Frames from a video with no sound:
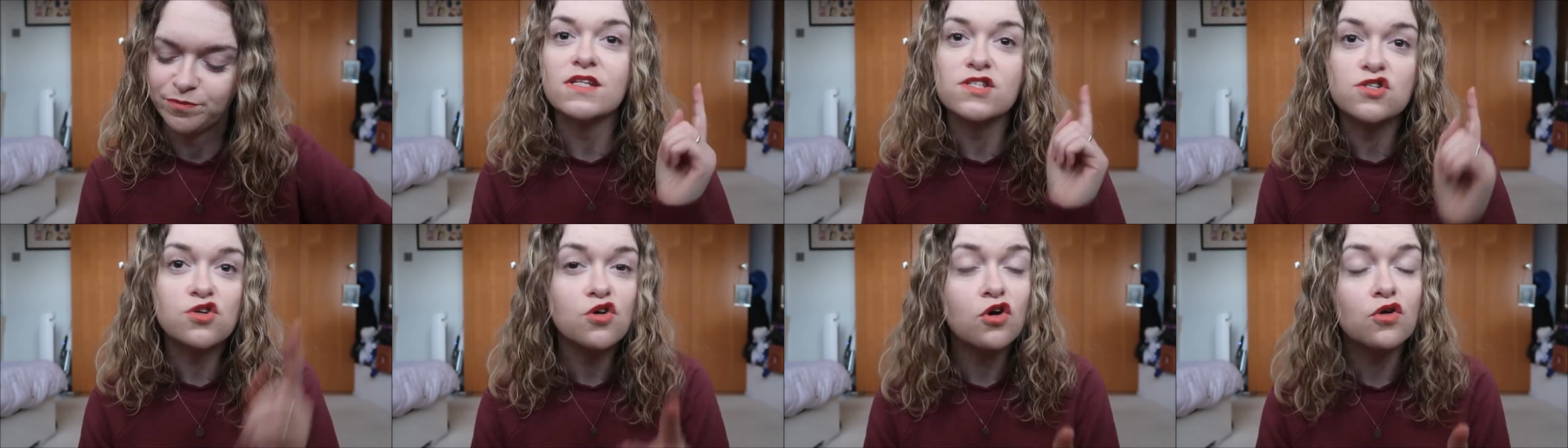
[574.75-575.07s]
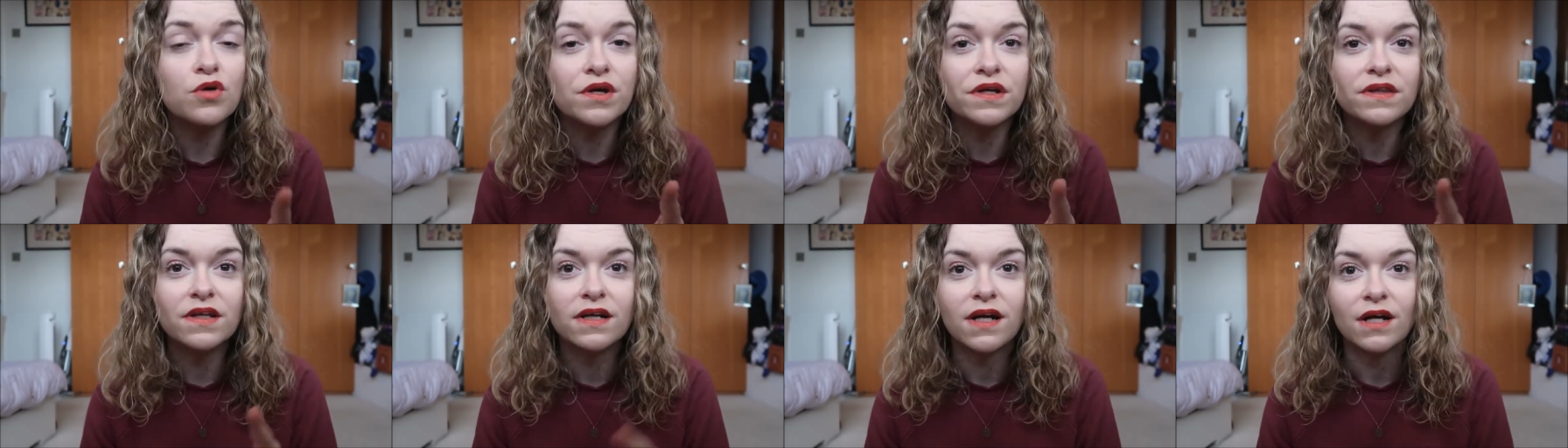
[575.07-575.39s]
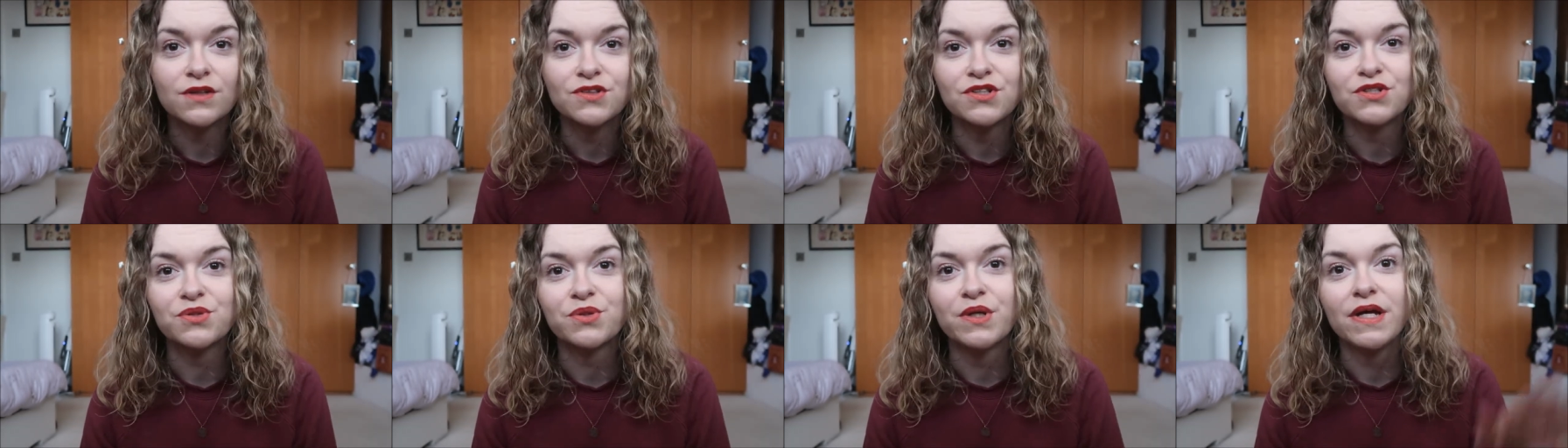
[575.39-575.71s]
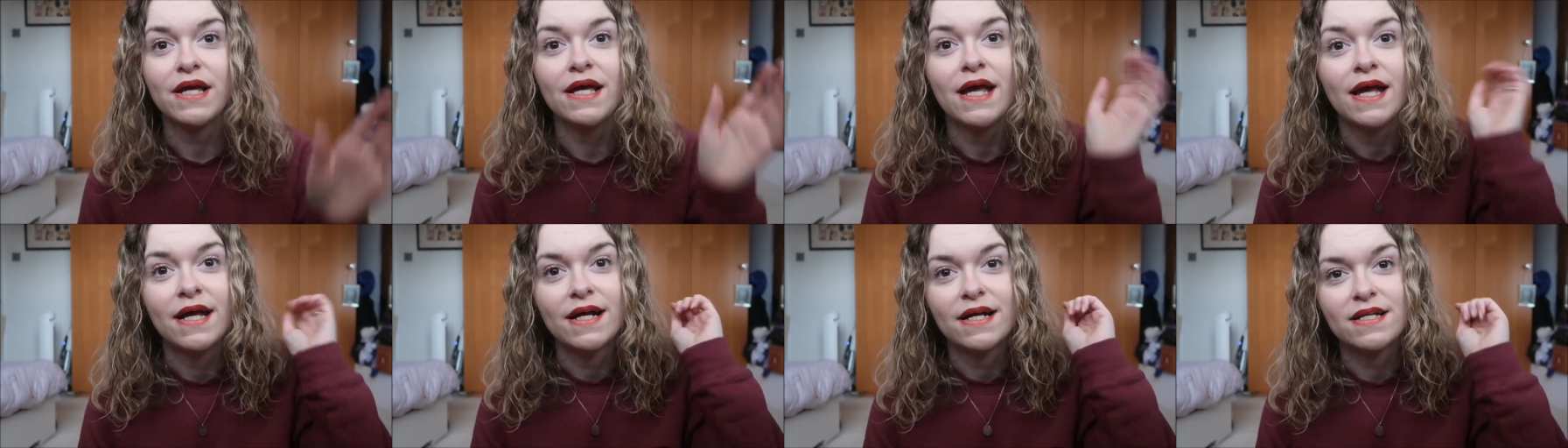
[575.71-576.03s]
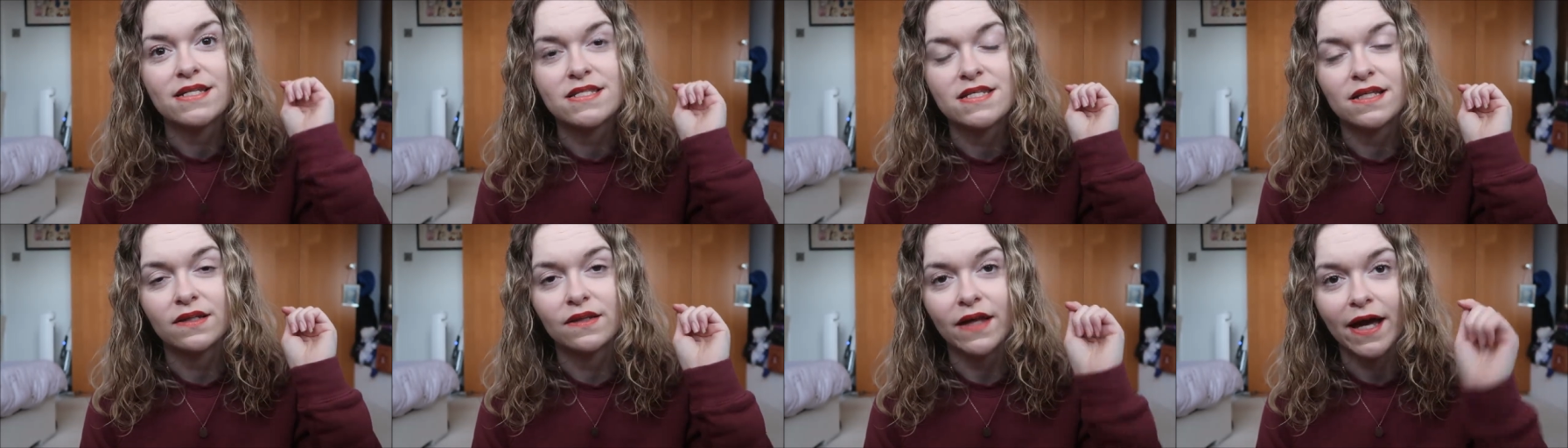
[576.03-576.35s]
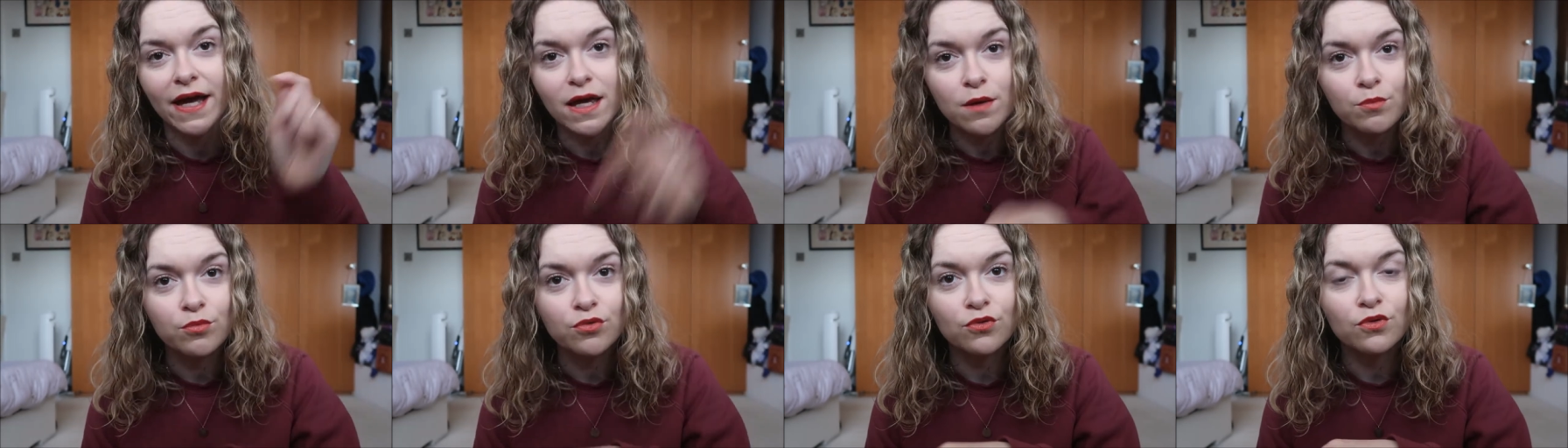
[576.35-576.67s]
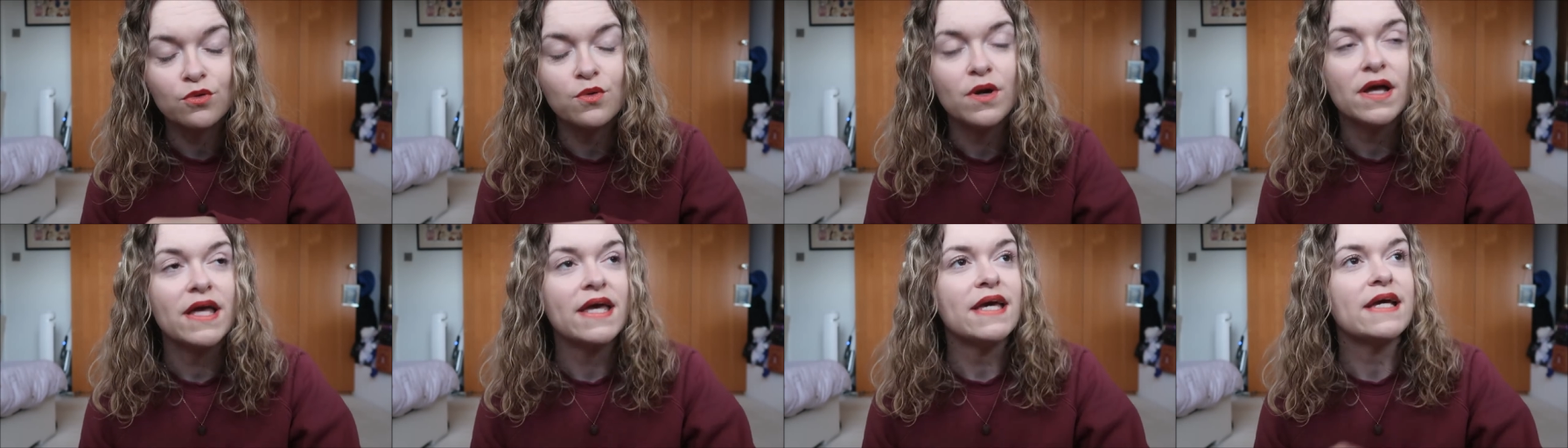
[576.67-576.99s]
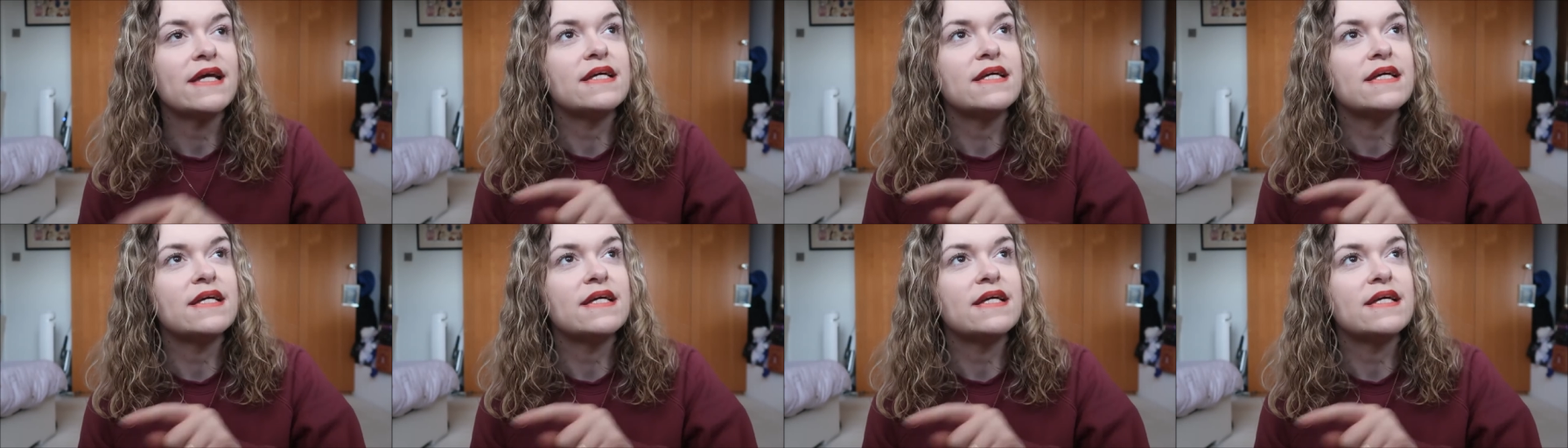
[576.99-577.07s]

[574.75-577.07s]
touring the country until April.